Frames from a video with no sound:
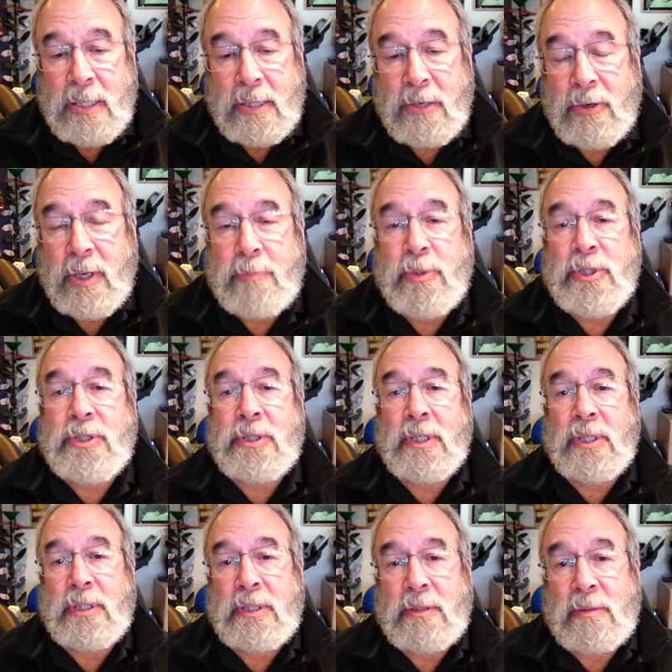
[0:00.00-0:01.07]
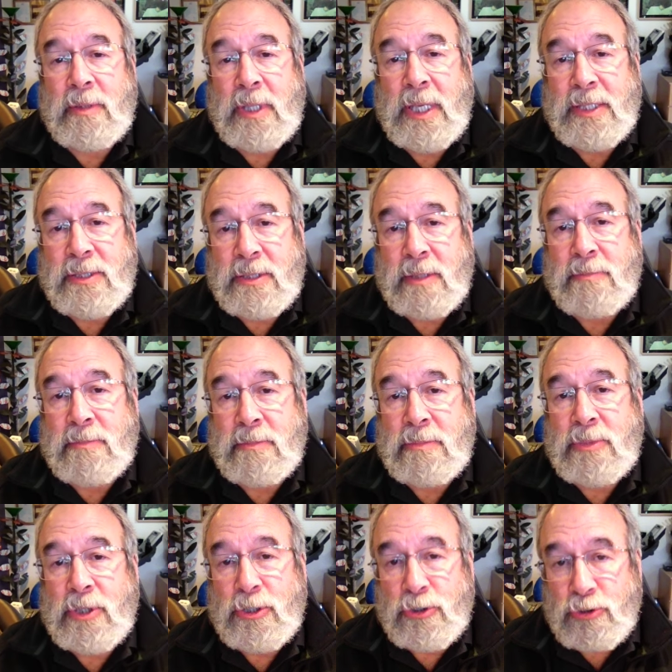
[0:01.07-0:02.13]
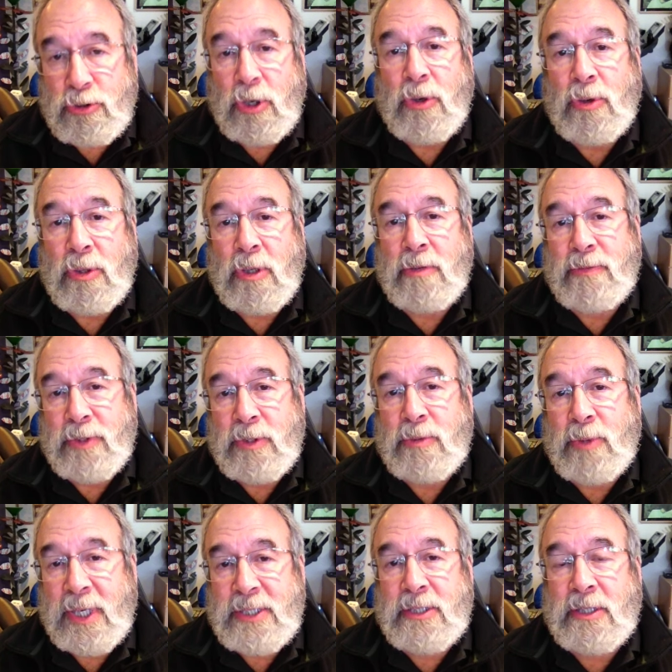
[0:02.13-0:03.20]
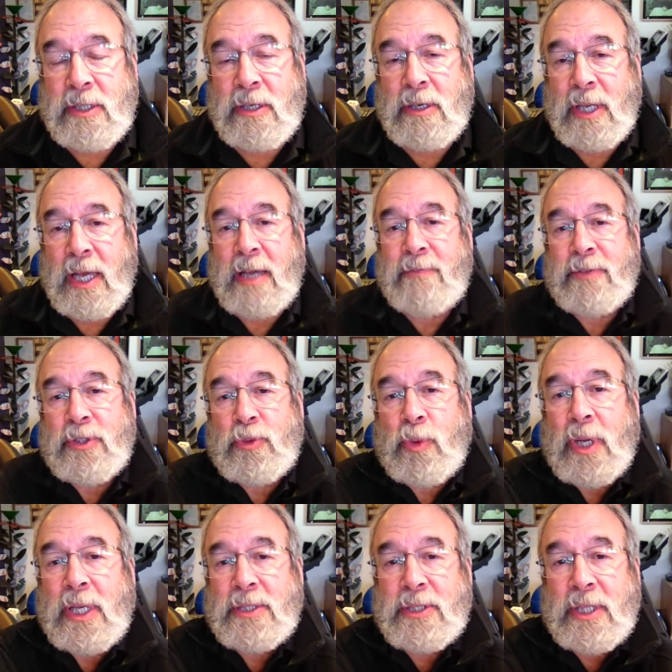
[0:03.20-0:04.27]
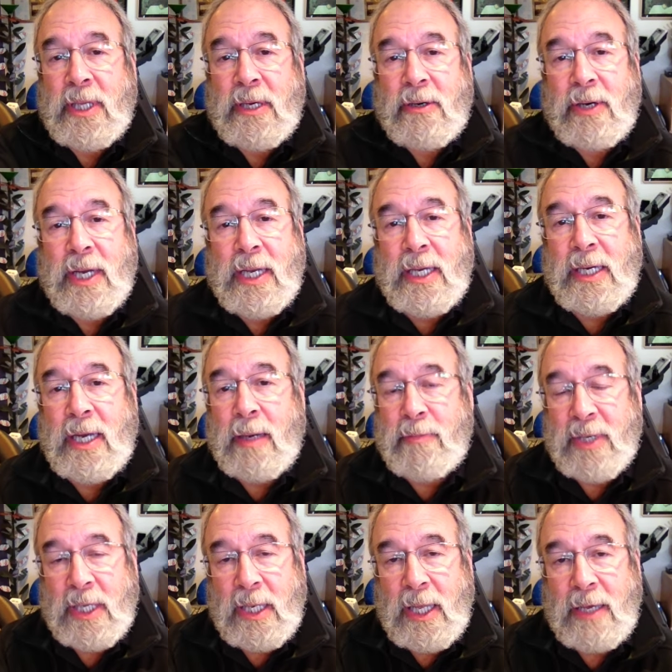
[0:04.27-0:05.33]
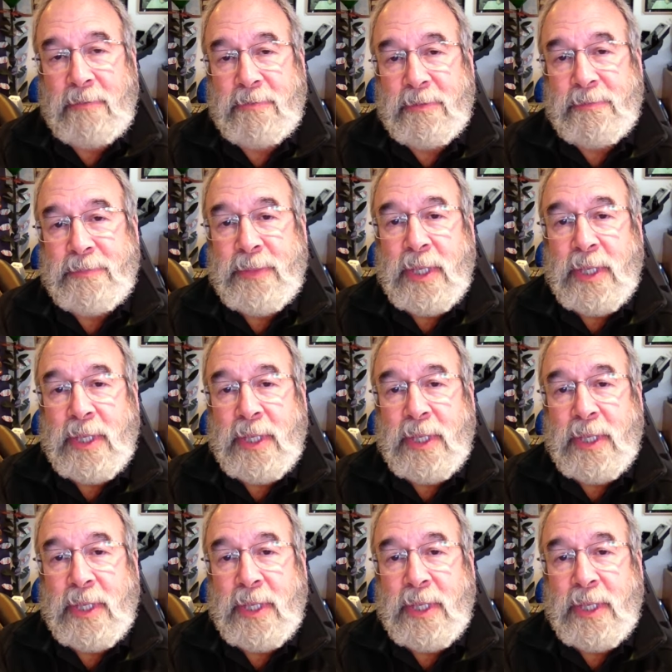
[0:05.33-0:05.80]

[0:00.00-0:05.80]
they're able to get some control over the rest of their life as well as their economic life.